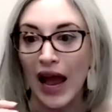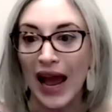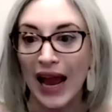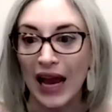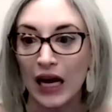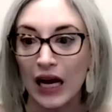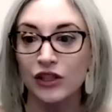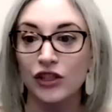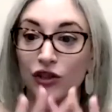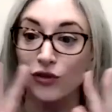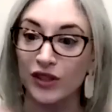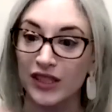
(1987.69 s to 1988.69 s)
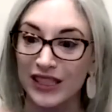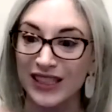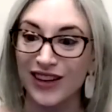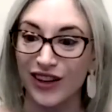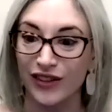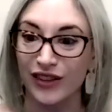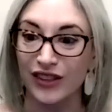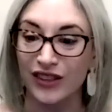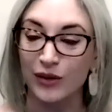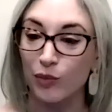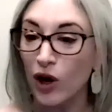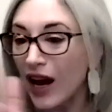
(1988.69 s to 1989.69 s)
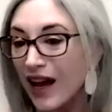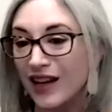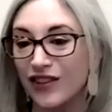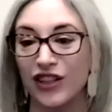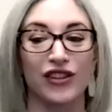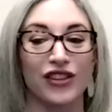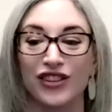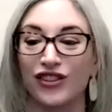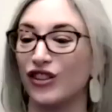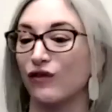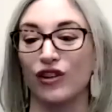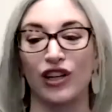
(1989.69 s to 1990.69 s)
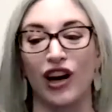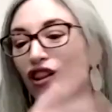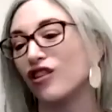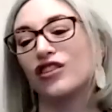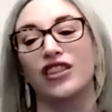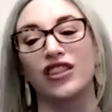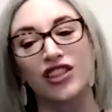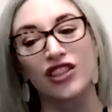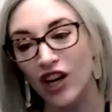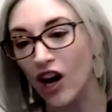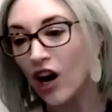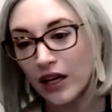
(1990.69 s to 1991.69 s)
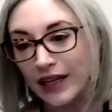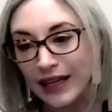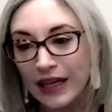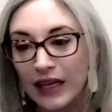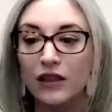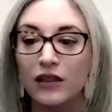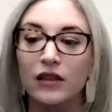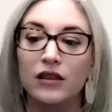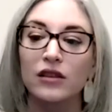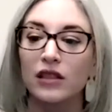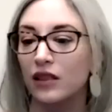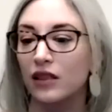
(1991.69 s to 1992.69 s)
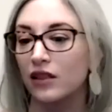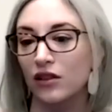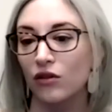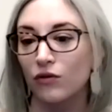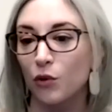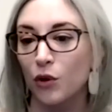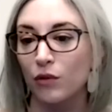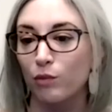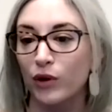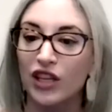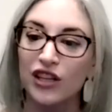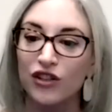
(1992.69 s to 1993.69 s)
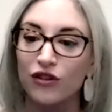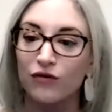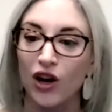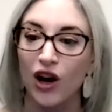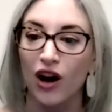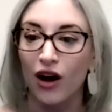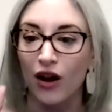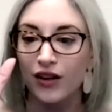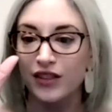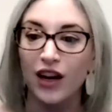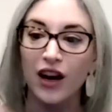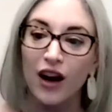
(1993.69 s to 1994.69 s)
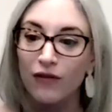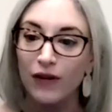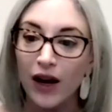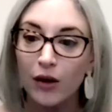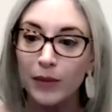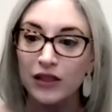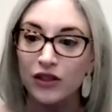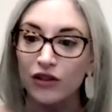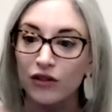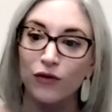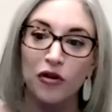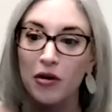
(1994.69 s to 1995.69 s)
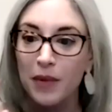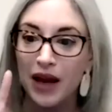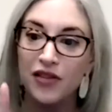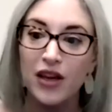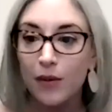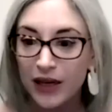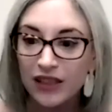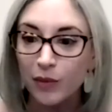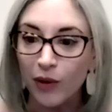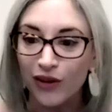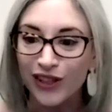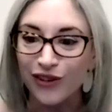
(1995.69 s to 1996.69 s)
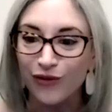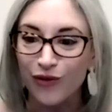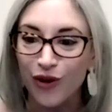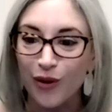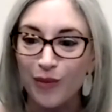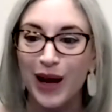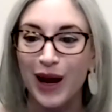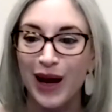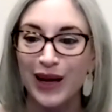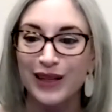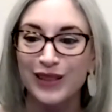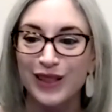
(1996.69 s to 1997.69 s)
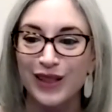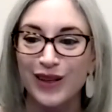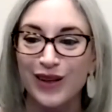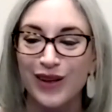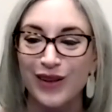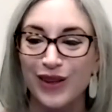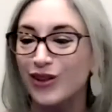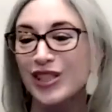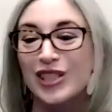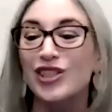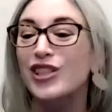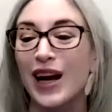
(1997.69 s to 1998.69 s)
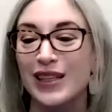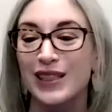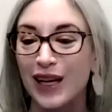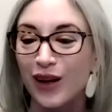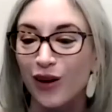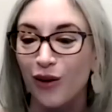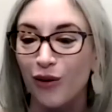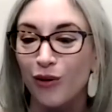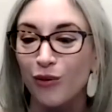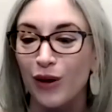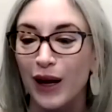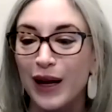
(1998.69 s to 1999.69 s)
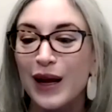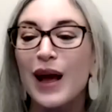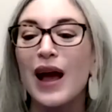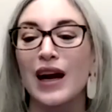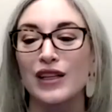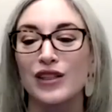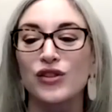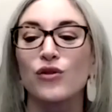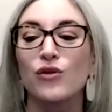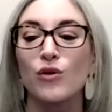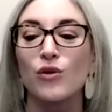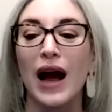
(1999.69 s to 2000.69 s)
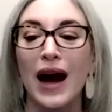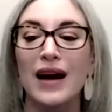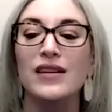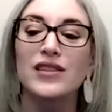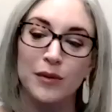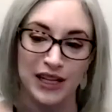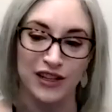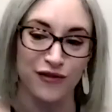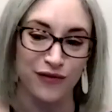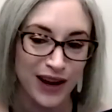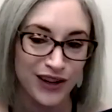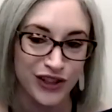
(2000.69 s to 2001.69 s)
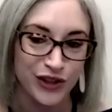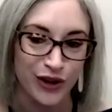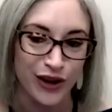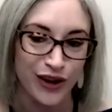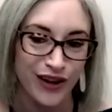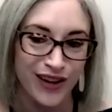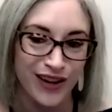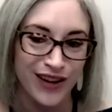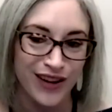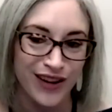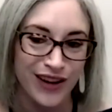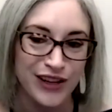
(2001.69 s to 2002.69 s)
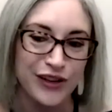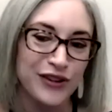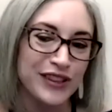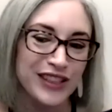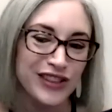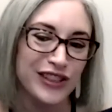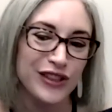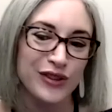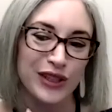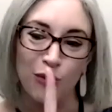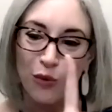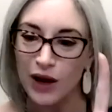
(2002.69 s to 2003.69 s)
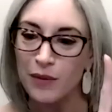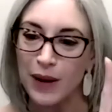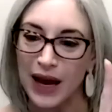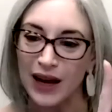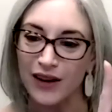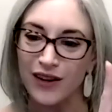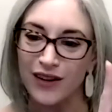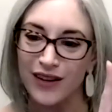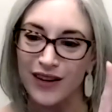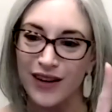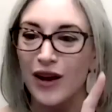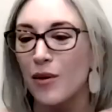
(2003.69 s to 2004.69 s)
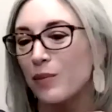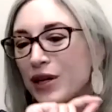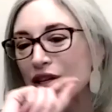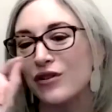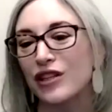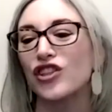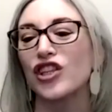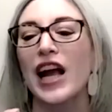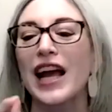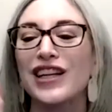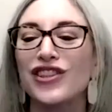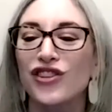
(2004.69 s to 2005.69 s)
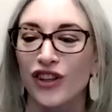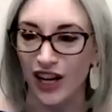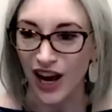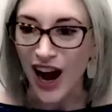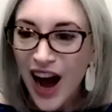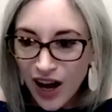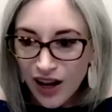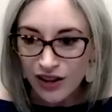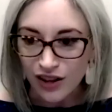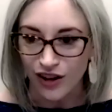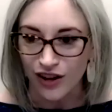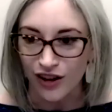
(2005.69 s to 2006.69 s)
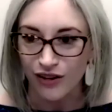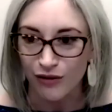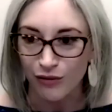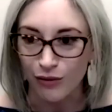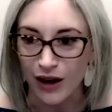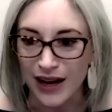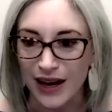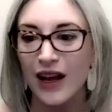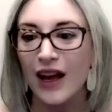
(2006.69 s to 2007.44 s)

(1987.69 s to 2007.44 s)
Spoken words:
And you see on this spread, there's different colors of stockings and so forth, but then you've got a fireman's uniform and then a baseball uniform, and they're essentially identical, right? And so as a manufacturer, you're essentially using one pattern, but you can change the color, right?